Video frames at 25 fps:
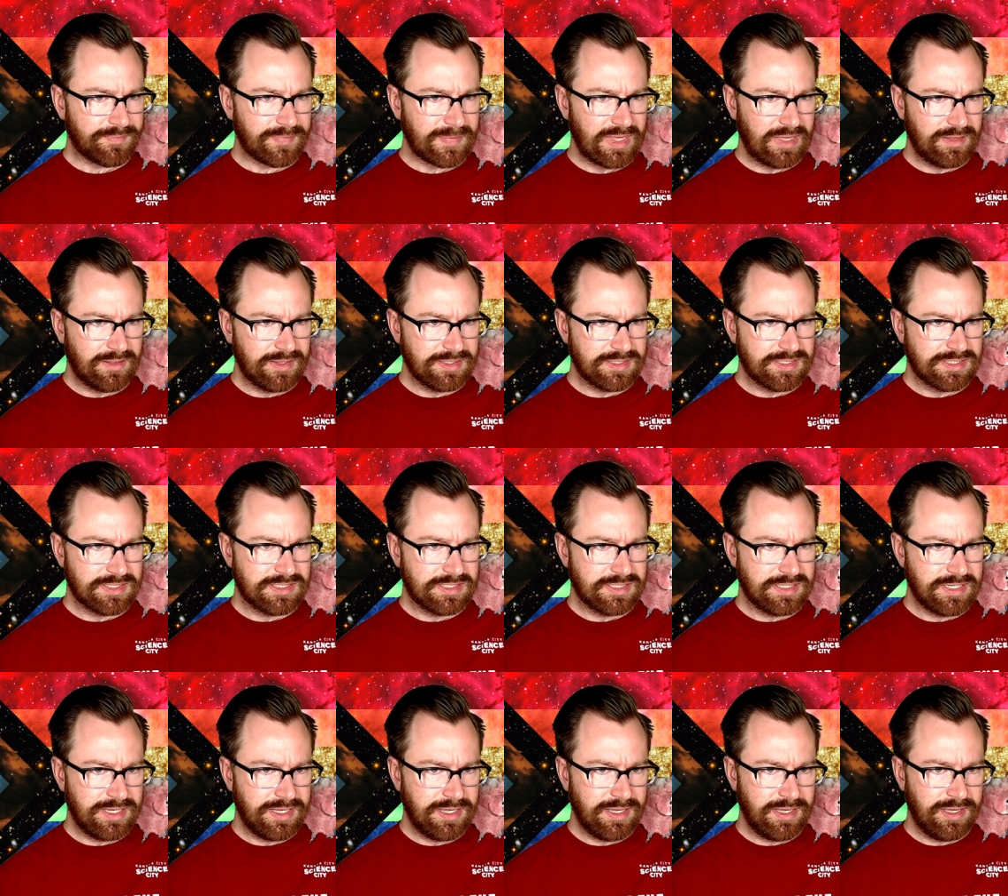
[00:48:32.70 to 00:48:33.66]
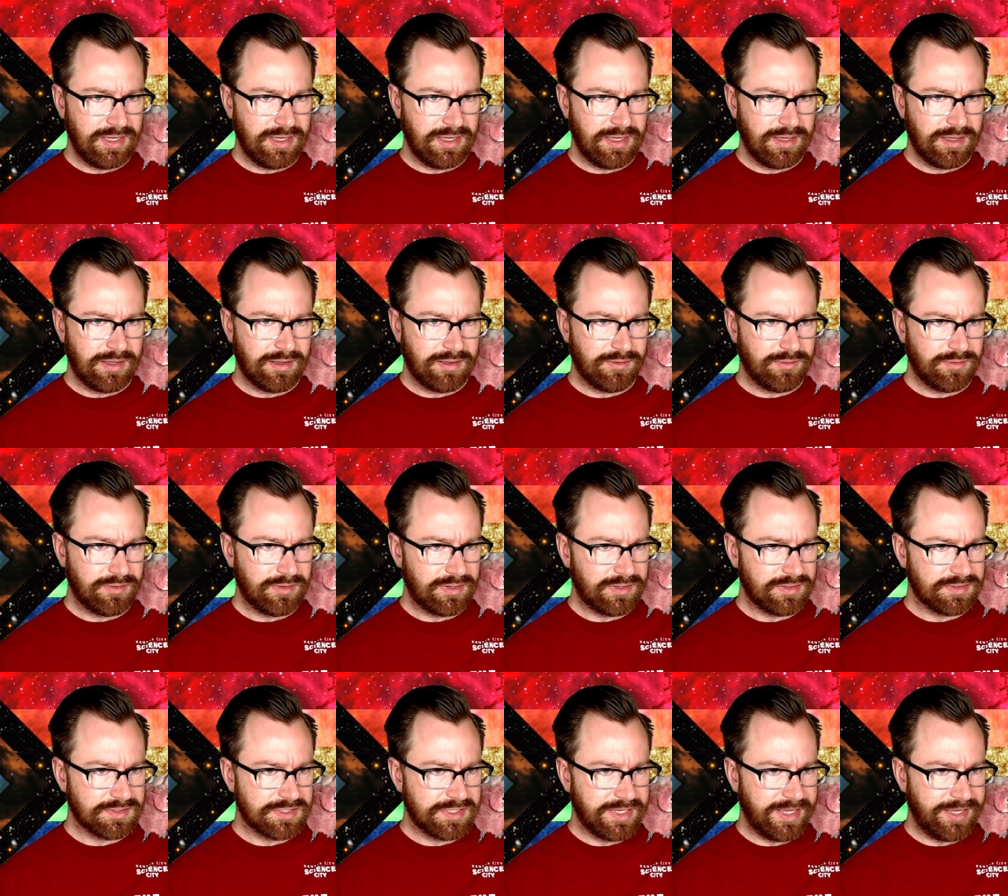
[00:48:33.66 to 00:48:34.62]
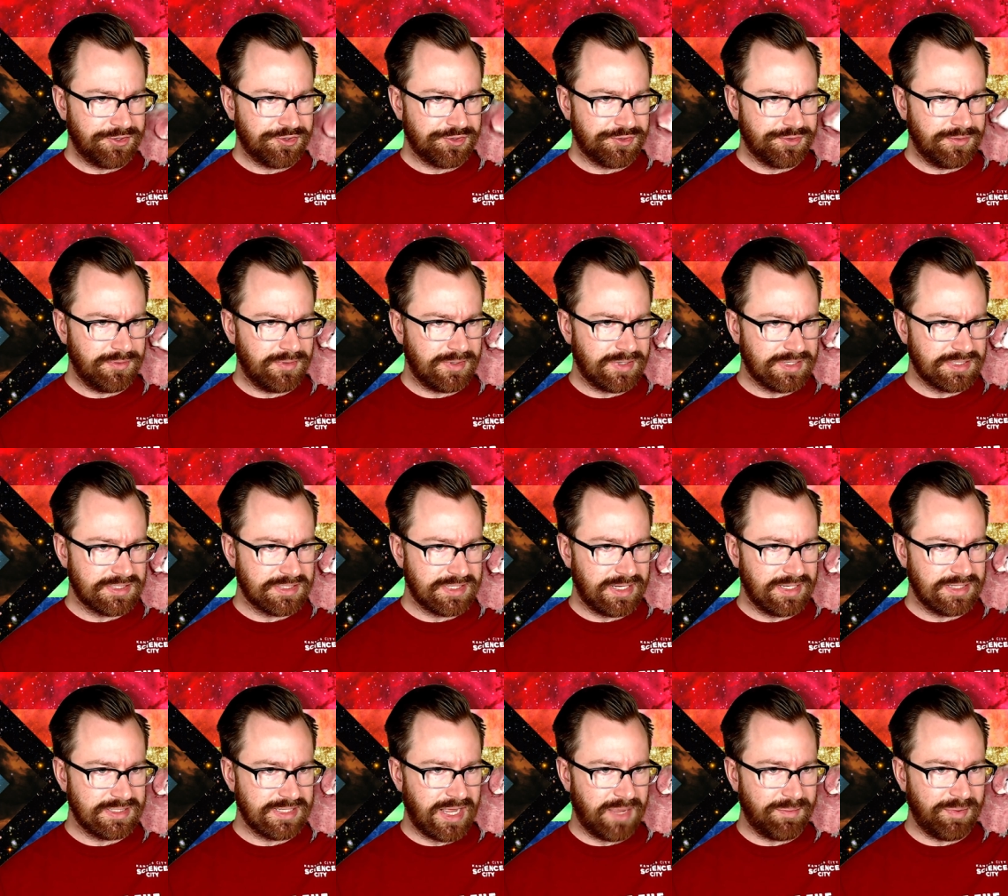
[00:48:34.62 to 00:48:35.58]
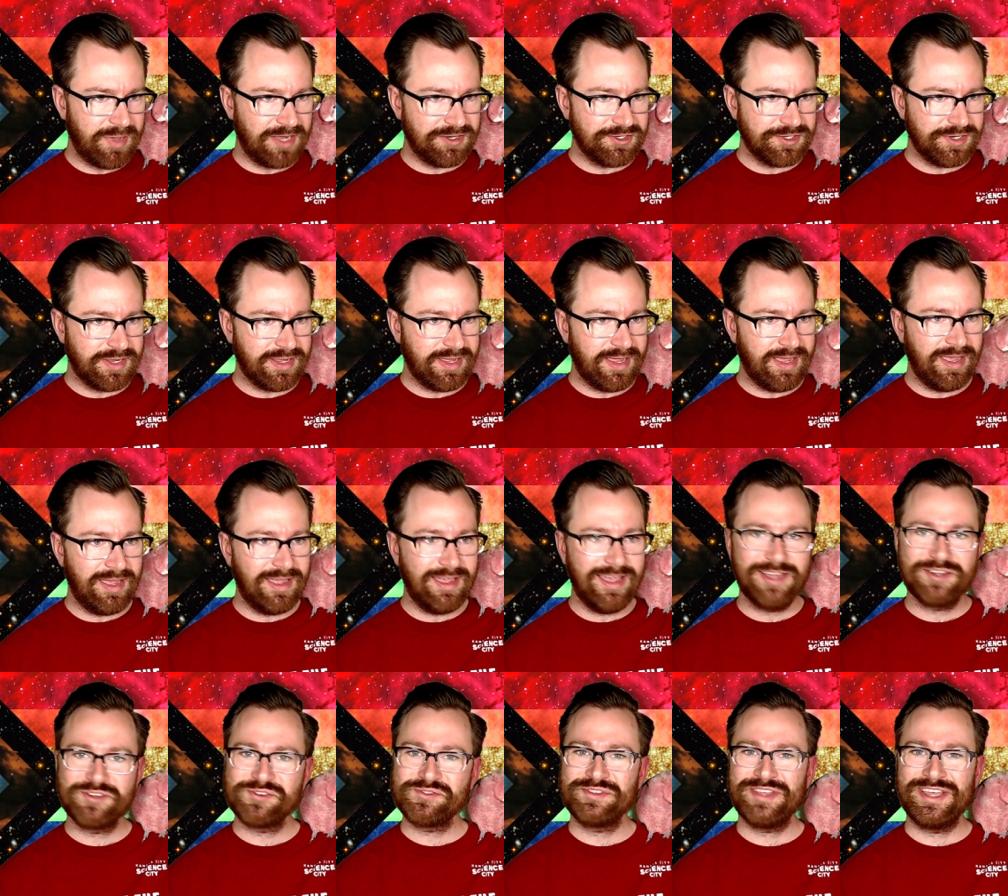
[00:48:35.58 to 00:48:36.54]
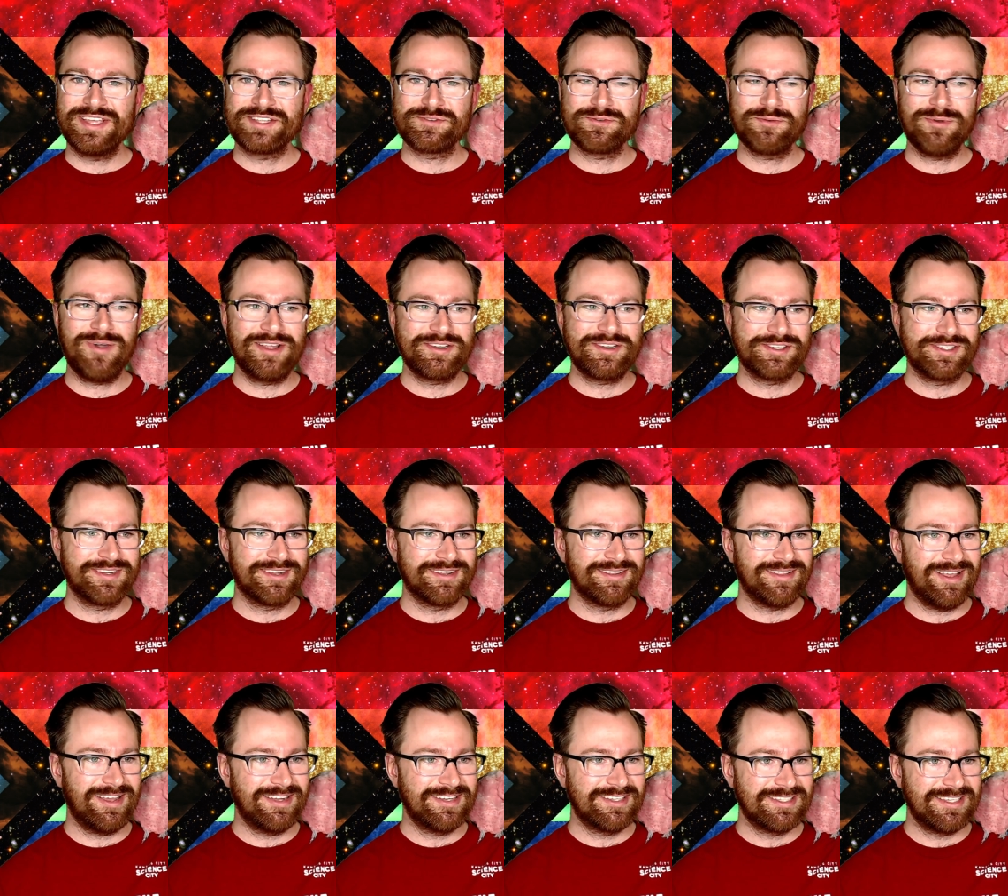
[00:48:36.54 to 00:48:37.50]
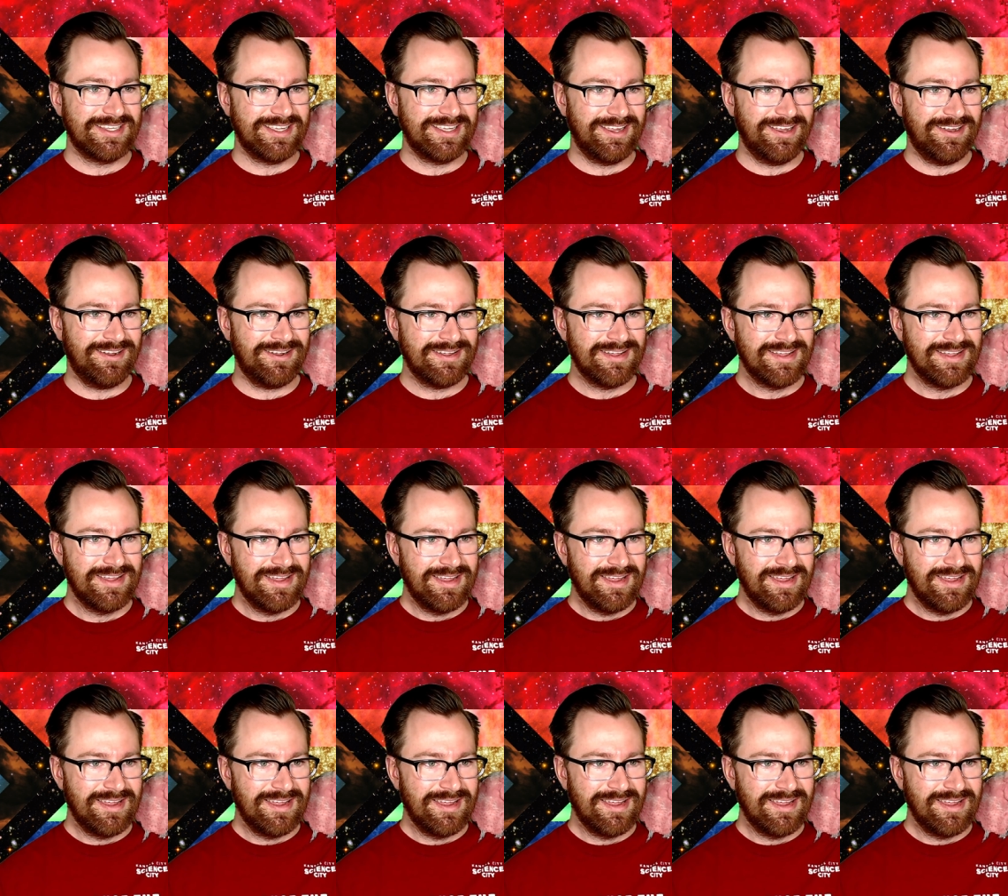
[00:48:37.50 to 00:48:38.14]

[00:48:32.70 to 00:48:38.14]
Let's see. Andrew uh, says, Hi, Patrick. Hey, Andrew. Thanks for watching. Glad to see you here.